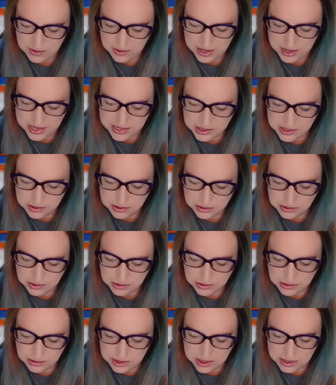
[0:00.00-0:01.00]
Okay, so
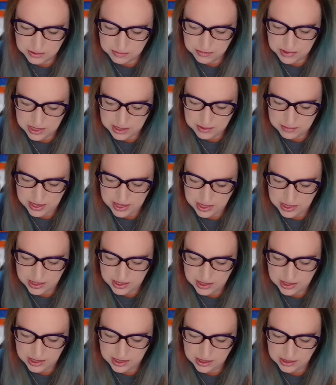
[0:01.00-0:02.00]
Susan mini
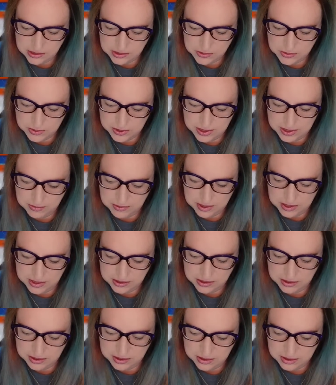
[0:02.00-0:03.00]
paintings 21.
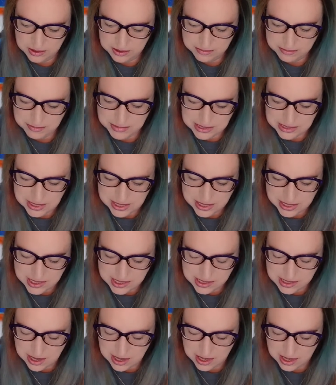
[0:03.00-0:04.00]
Miss
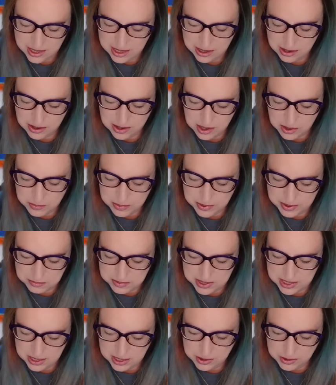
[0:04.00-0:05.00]
Sandy's not here helping
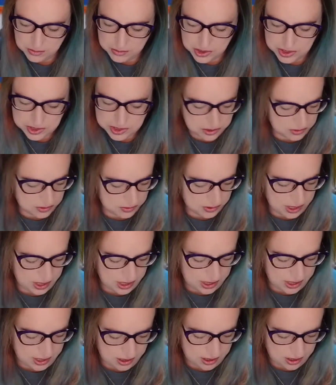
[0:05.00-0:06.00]
me. I hope she's
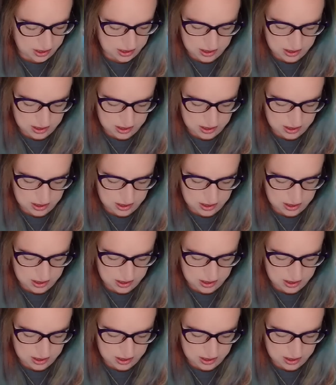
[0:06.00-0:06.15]
okay.